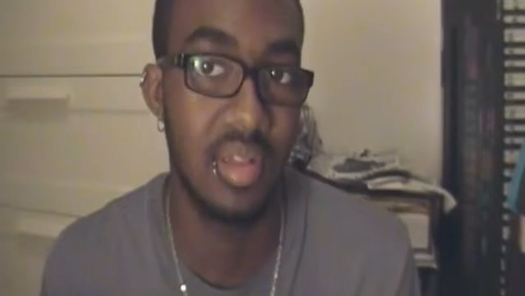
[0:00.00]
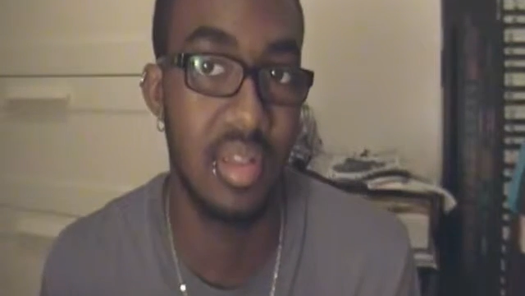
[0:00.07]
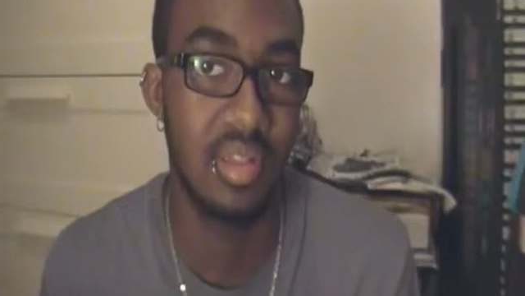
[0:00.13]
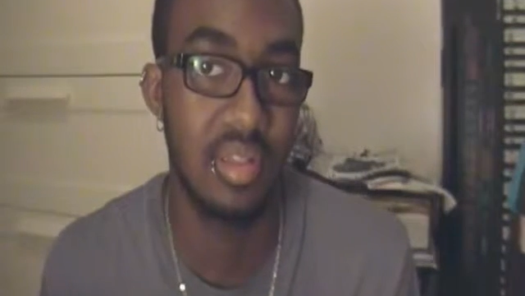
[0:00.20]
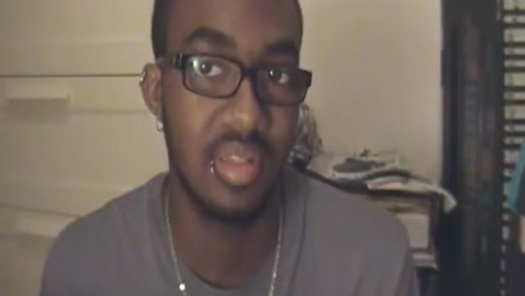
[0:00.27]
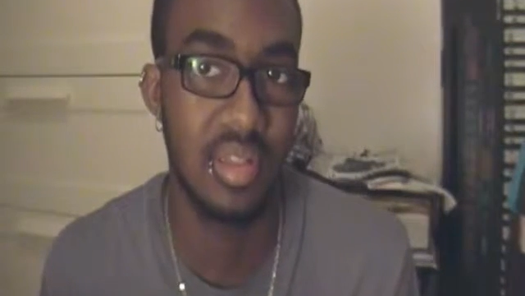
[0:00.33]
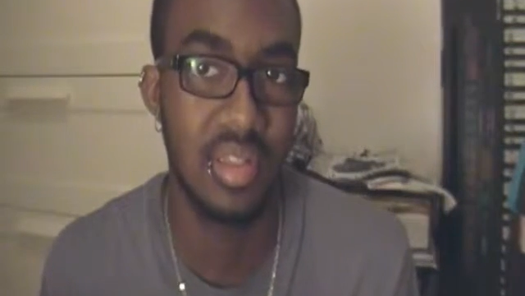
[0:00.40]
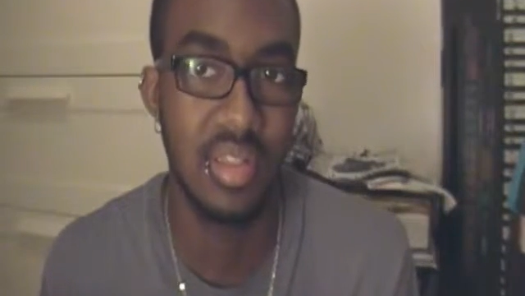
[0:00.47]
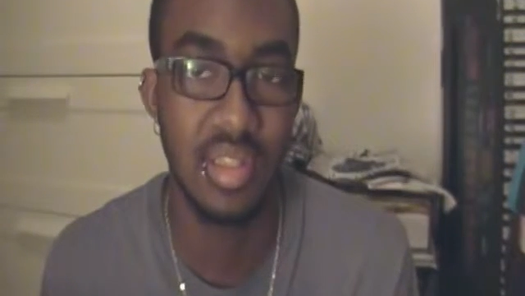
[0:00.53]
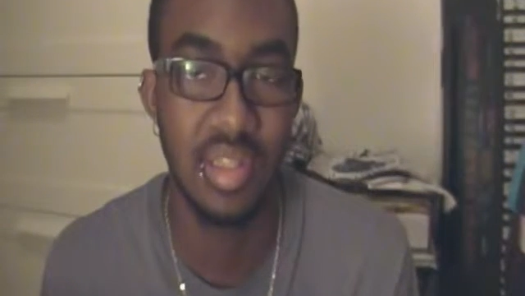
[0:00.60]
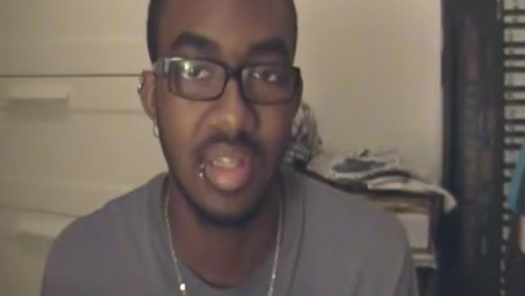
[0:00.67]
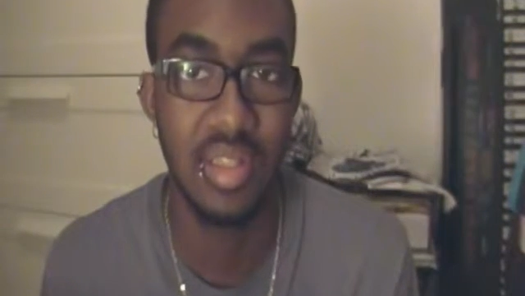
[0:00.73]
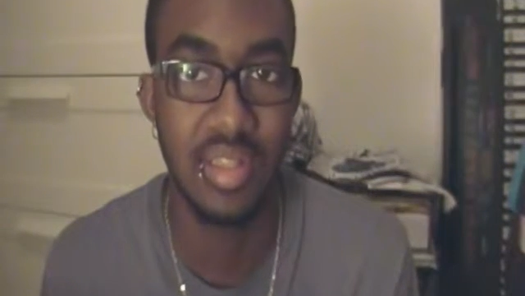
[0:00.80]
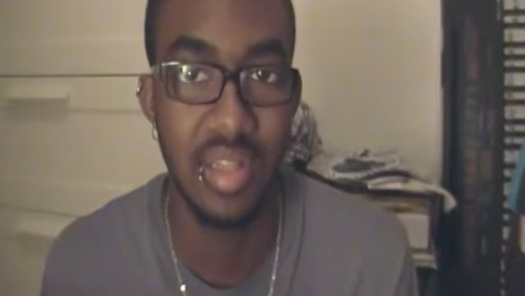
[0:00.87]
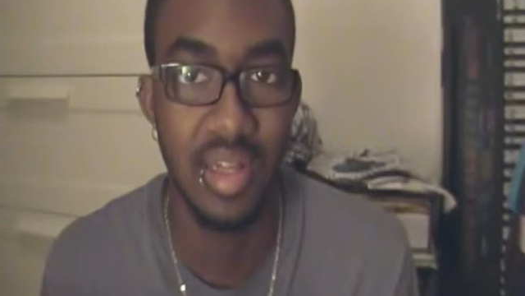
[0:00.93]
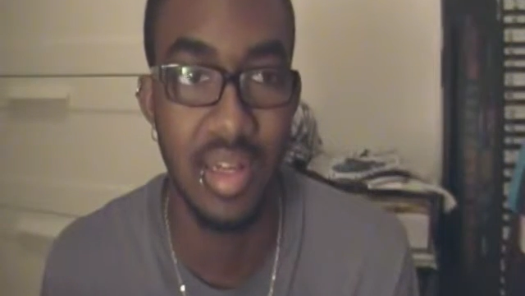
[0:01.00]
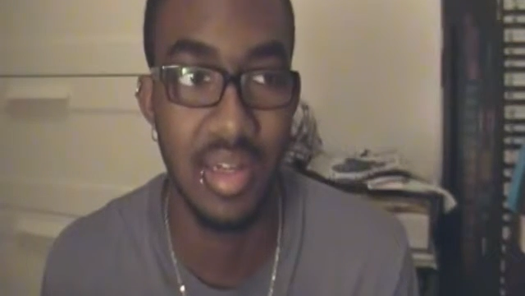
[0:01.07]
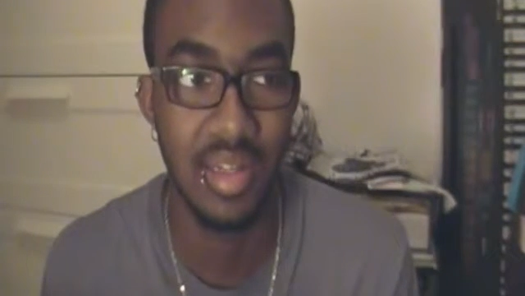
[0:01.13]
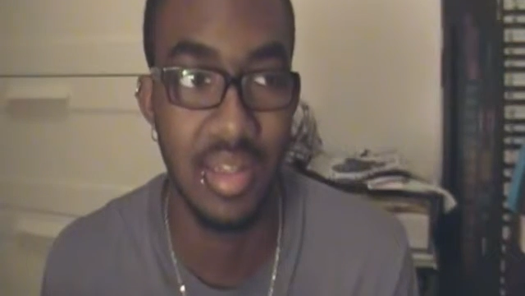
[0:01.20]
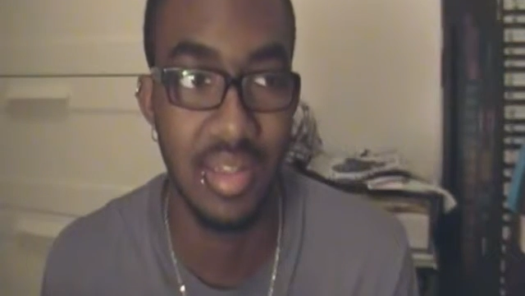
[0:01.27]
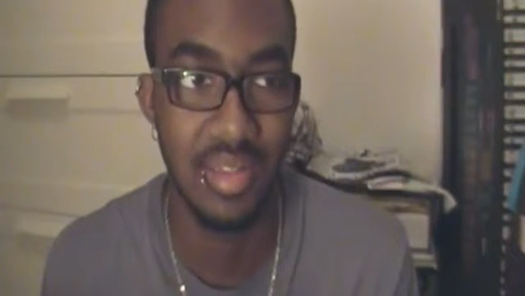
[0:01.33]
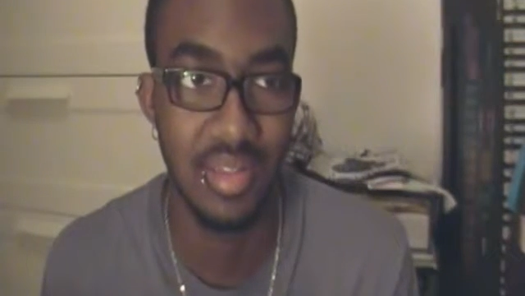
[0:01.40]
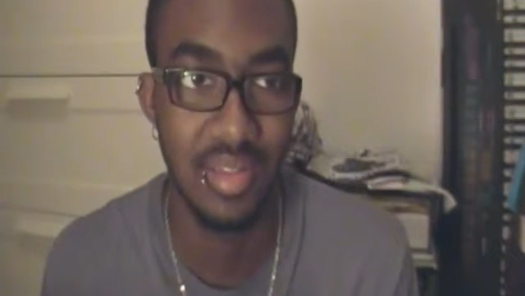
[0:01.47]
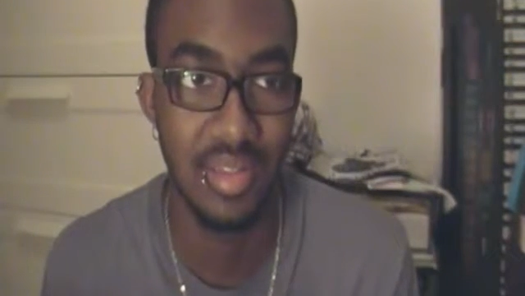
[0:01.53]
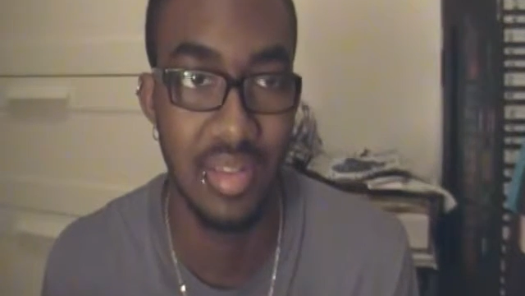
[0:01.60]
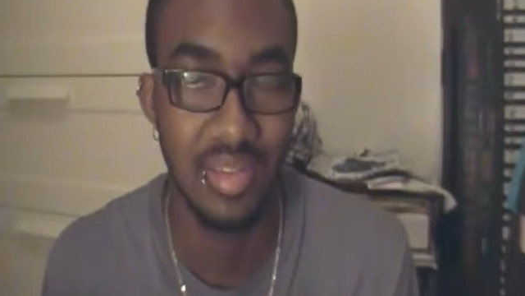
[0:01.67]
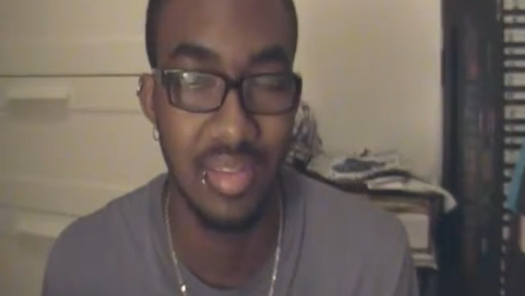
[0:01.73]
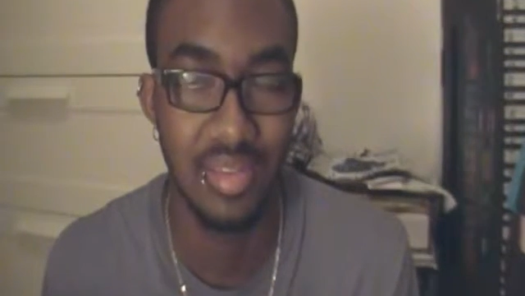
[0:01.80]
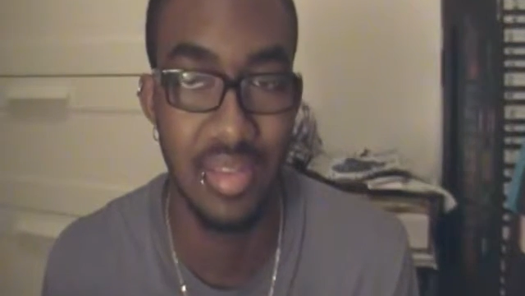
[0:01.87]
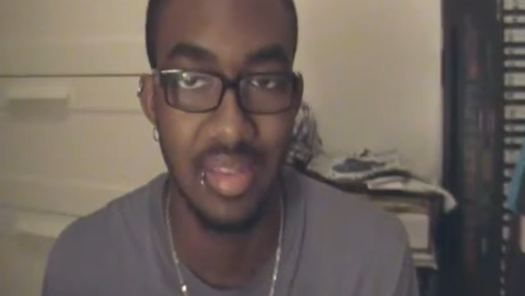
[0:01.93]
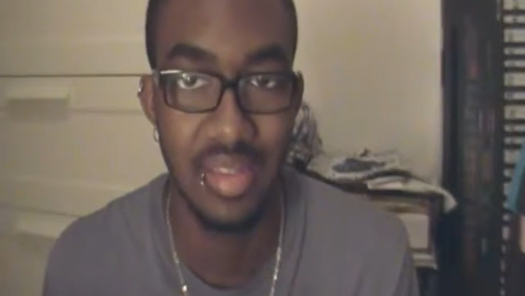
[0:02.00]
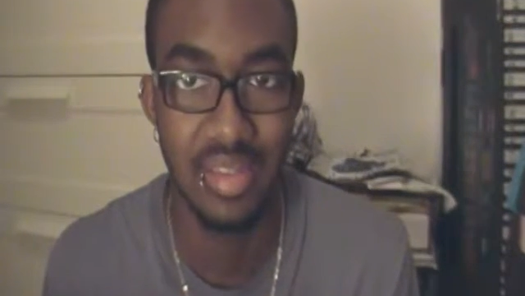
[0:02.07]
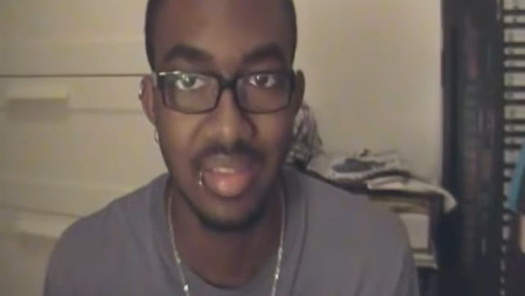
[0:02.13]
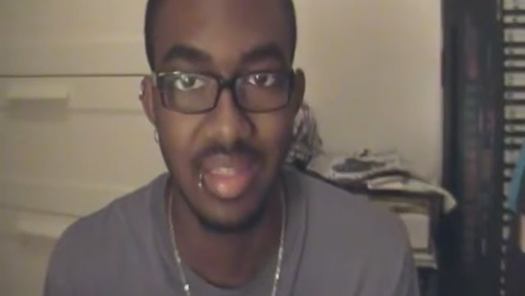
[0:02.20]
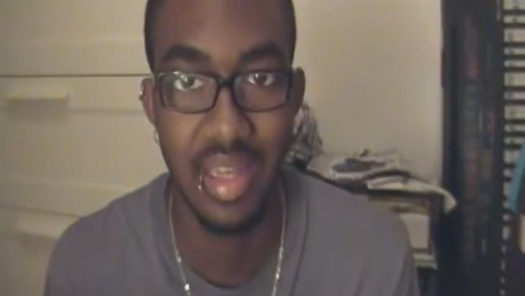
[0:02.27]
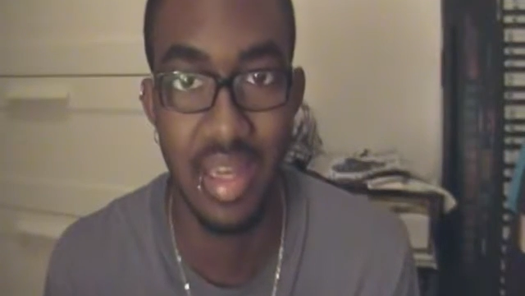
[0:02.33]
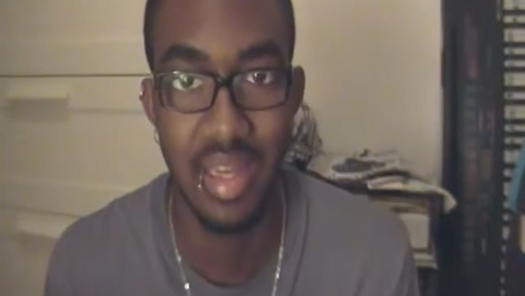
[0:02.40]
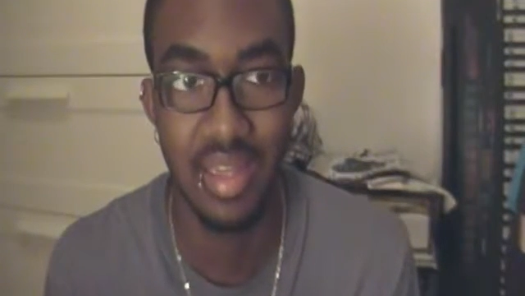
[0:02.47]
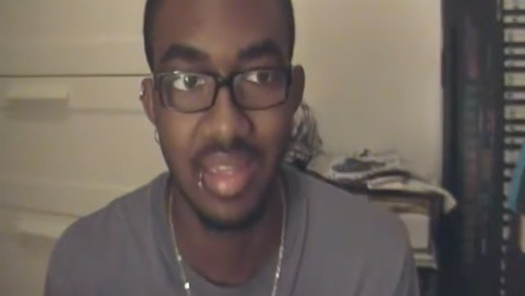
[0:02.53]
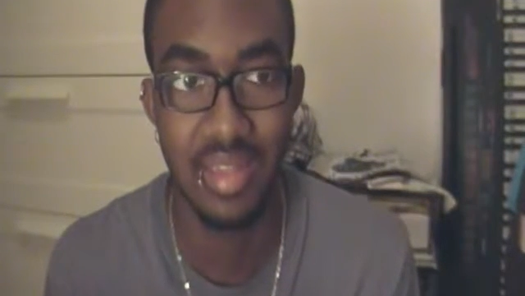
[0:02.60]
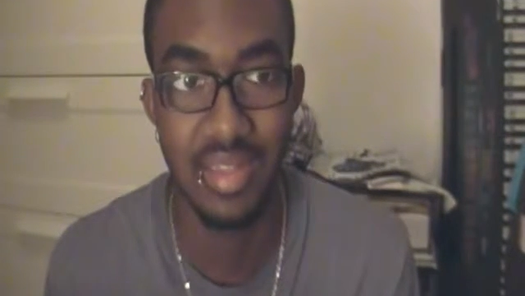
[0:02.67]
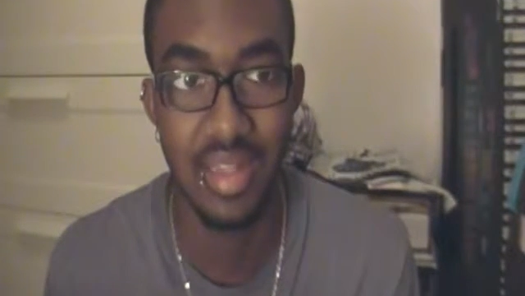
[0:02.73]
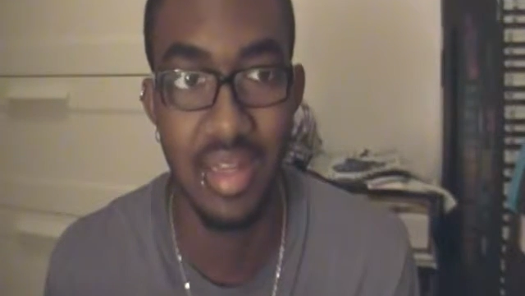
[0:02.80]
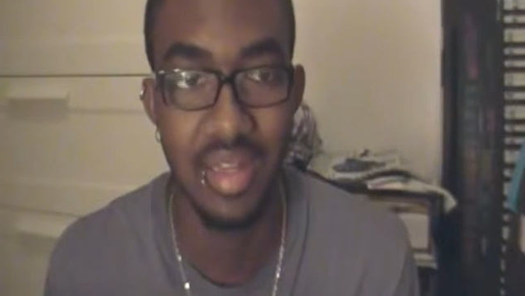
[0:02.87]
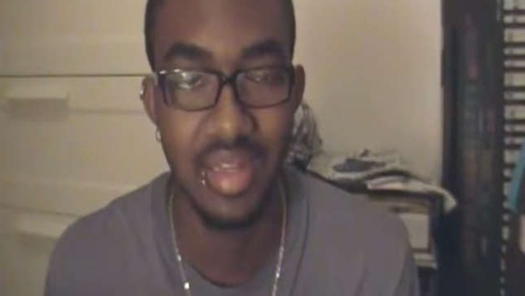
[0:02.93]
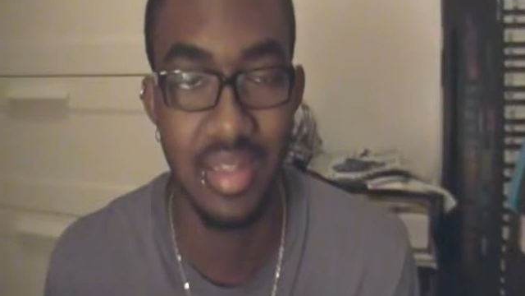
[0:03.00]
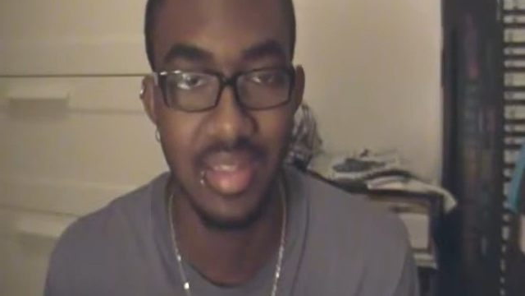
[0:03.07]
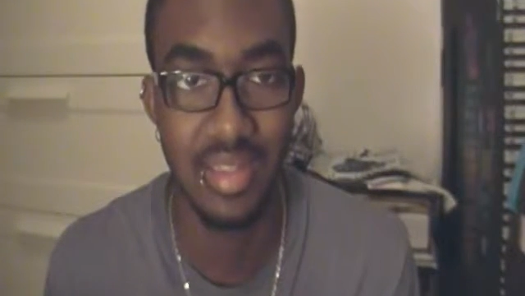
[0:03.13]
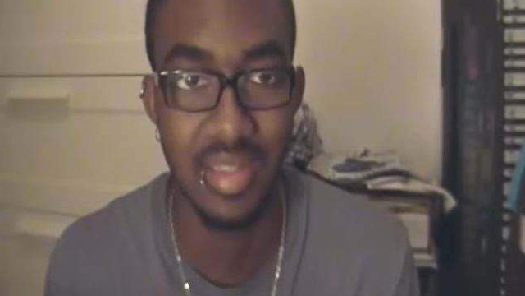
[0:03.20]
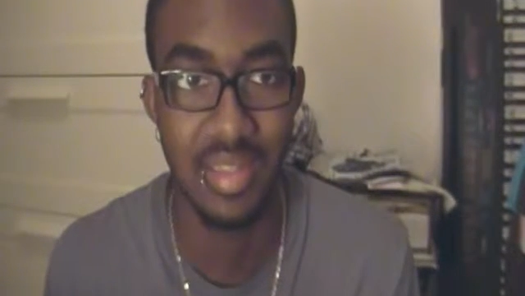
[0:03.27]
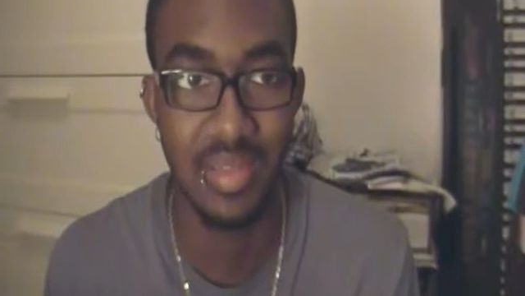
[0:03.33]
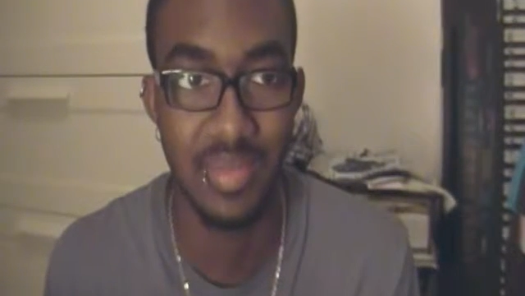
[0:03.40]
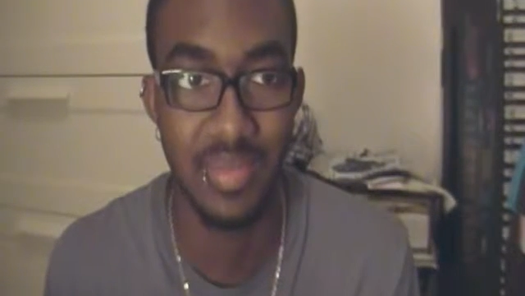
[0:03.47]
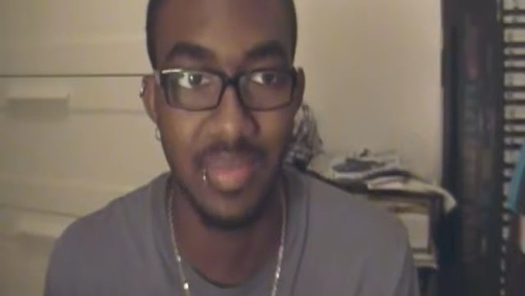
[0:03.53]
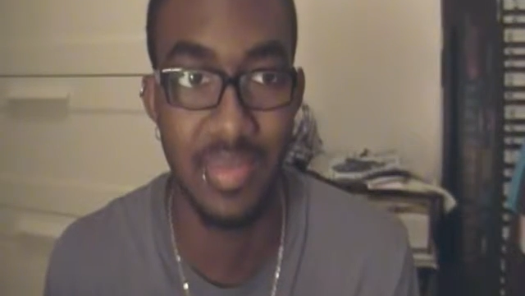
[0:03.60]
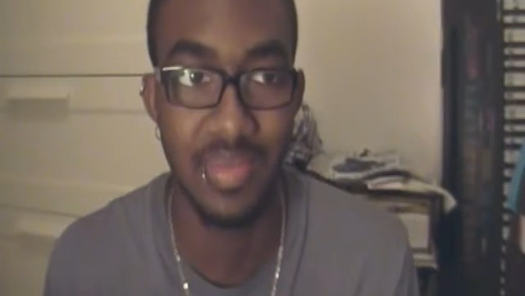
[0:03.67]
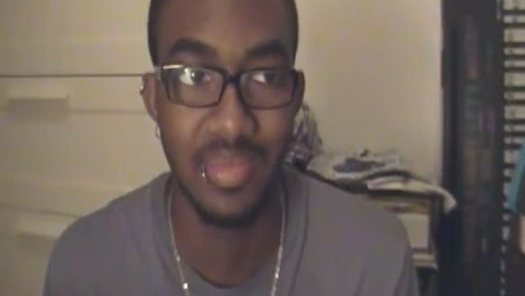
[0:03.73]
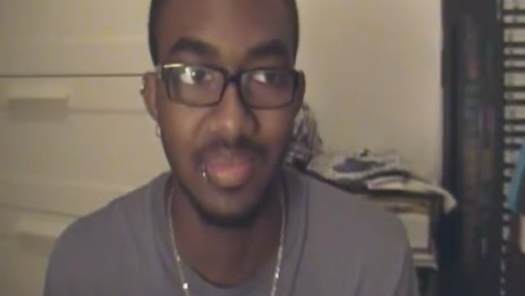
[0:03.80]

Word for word: It's it's a good song. He's gay, and the song is